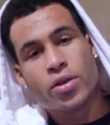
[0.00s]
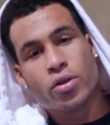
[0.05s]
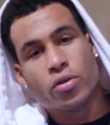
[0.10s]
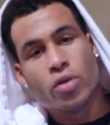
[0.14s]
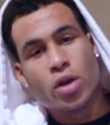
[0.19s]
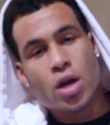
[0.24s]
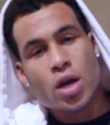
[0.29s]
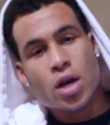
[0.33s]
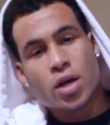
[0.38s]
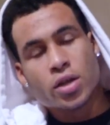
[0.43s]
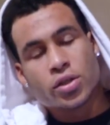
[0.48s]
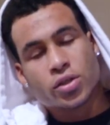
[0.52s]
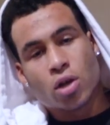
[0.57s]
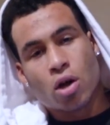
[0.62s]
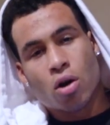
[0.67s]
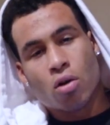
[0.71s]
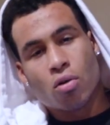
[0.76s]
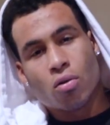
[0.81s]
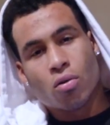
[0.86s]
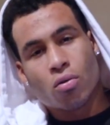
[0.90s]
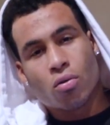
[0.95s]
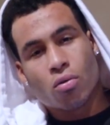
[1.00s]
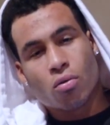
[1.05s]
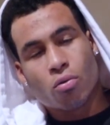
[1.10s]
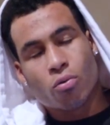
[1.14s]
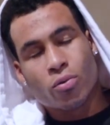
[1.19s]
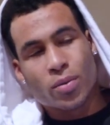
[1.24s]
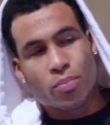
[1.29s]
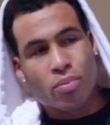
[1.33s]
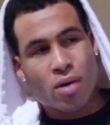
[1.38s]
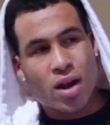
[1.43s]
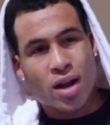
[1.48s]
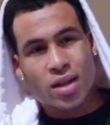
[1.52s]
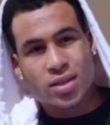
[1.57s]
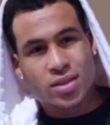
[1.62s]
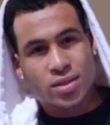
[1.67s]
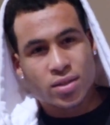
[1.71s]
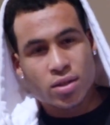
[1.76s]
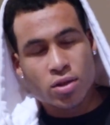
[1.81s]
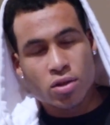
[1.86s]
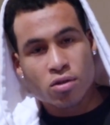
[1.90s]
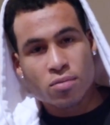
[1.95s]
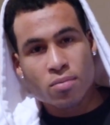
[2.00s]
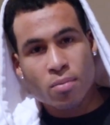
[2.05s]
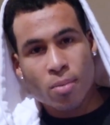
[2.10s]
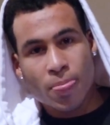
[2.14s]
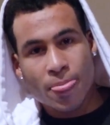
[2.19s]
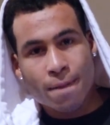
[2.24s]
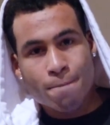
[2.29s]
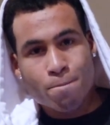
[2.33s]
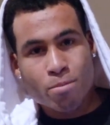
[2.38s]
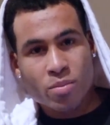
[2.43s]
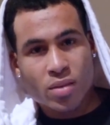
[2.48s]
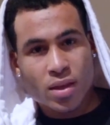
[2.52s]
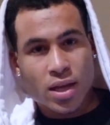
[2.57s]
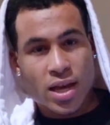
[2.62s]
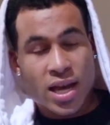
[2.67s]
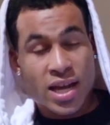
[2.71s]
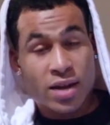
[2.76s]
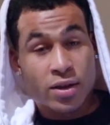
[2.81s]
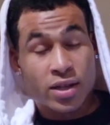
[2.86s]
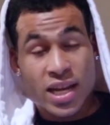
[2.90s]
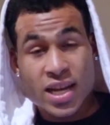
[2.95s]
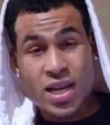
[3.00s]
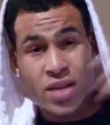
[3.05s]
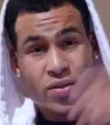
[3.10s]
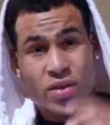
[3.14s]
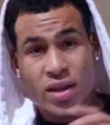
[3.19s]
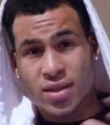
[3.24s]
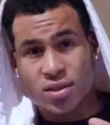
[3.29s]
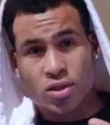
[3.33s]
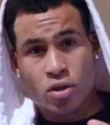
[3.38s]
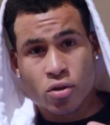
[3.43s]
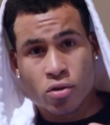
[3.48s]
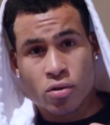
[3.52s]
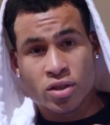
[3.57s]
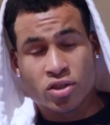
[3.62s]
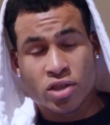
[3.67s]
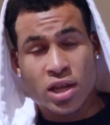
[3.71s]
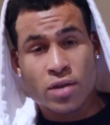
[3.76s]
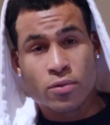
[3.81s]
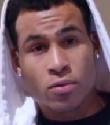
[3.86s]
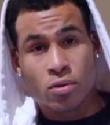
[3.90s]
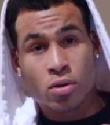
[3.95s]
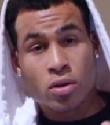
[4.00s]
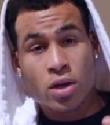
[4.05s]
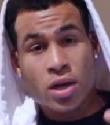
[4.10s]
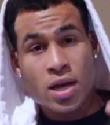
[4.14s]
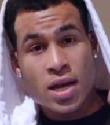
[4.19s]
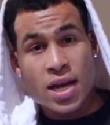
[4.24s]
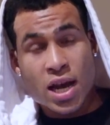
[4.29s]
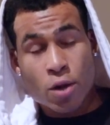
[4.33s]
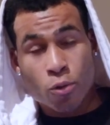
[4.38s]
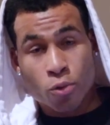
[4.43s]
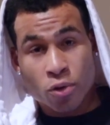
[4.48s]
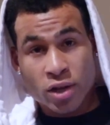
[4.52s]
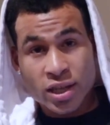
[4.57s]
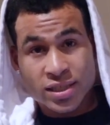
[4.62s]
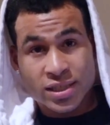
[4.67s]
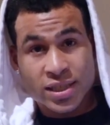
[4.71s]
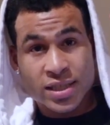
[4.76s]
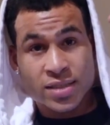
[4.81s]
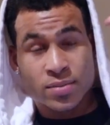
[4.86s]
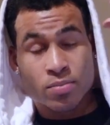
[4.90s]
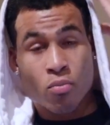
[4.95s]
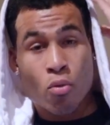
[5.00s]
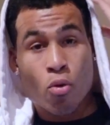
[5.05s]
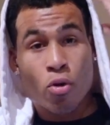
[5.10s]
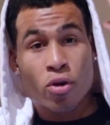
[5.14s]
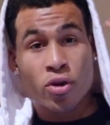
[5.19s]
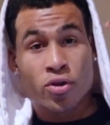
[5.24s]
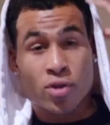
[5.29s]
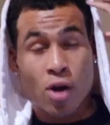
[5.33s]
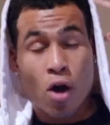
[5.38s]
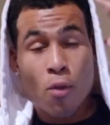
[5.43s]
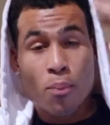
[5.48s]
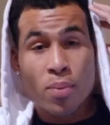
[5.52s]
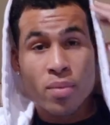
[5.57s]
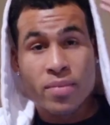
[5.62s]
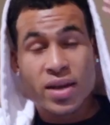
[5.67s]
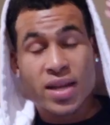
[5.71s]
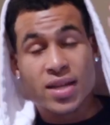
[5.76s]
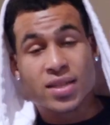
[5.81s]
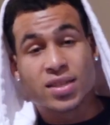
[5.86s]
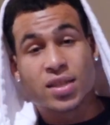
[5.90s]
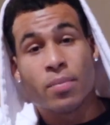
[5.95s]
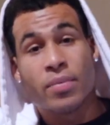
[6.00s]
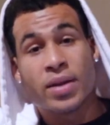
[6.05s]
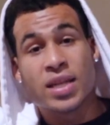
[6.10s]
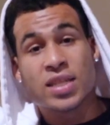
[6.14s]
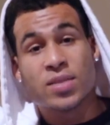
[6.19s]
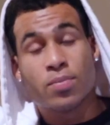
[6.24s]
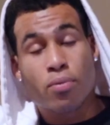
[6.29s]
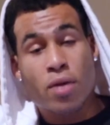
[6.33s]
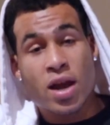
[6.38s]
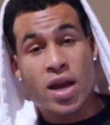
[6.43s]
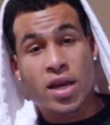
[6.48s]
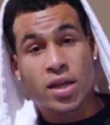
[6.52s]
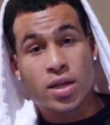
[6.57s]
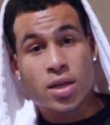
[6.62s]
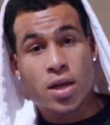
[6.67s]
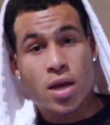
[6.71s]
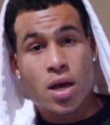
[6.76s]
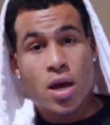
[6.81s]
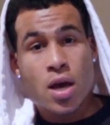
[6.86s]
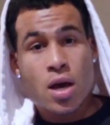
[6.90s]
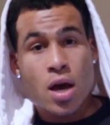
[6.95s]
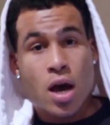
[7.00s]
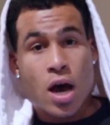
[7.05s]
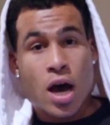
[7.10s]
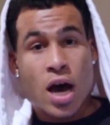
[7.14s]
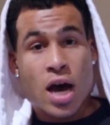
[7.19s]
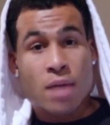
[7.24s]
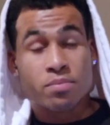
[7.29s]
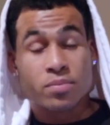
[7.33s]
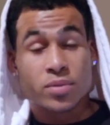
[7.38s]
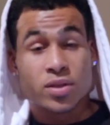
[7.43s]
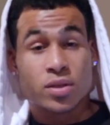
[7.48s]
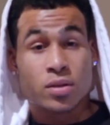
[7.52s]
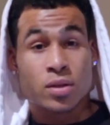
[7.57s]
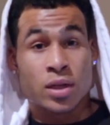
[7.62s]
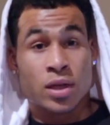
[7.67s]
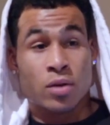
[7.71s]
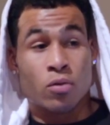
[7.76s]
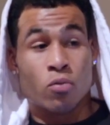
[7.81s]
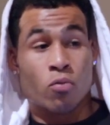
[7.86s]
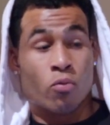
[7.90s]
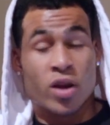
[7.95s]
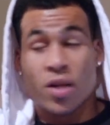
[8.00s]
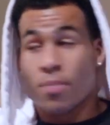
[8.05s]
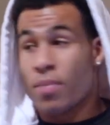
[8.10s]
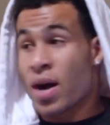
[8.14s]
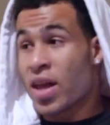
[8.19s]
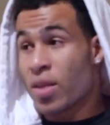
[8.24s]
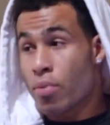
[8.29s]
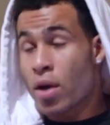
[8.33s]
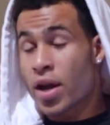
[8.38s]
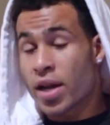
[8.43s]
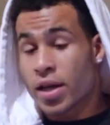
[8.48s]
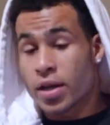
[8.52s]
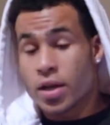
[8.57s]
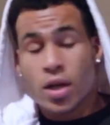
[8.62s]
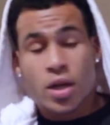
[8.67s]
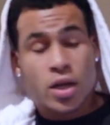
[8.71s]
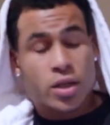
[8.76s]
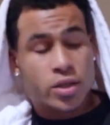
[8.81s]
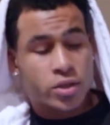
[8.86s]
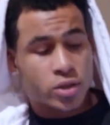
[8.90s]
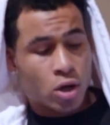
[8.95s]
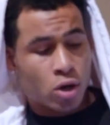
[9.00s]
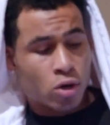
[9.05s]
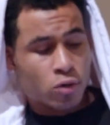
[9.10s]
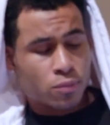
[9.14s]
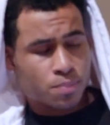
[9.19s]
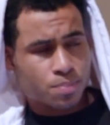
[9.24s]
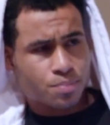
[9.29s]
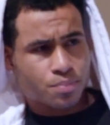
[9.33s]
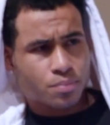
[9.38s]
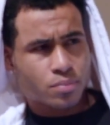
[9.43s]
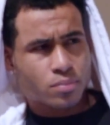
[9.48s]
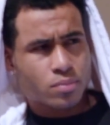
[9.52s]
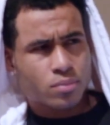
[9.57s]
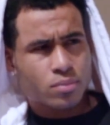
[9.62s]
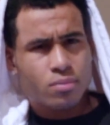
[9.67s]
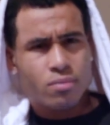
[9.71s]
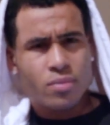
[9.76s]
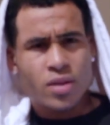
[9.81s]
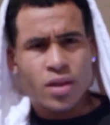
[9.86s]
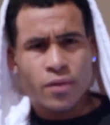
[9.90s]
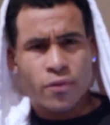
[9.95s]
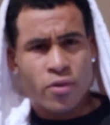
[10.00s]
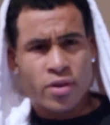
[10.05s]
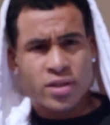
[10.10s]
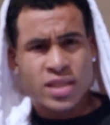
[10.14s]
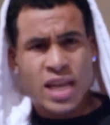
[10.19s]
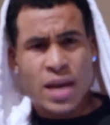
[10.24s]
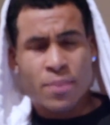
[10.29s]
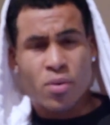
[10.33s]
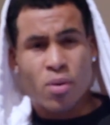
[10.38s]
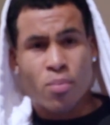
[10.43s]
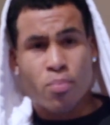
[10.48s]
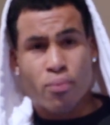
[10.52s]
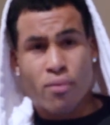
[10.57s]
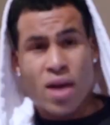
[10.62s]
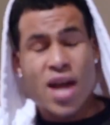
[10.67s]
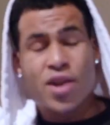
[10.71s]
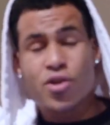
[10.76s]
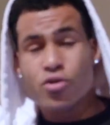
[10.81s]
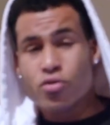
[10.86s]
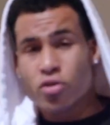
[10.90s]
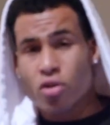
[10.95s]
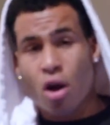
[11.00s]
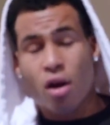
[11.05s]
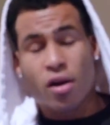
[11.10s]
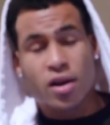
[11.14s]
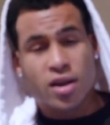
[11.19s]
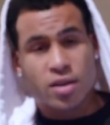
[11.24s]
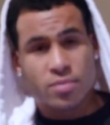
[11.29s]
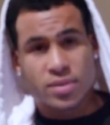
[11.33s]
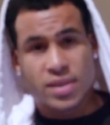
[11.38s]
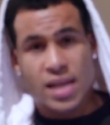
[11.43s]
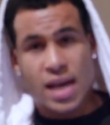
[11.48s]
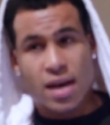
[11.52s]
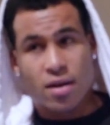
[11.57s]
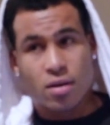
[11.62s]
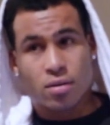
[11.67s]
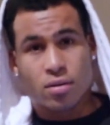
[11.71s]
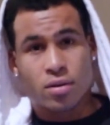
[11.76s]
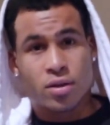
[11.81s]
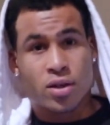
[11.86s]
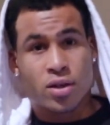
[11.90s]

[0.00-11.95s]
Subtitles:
new. So when a product is new, and anything is new in general, it releases more dopamine in somebody's brain to want to buy the product. So, for example, a brand new car comes out,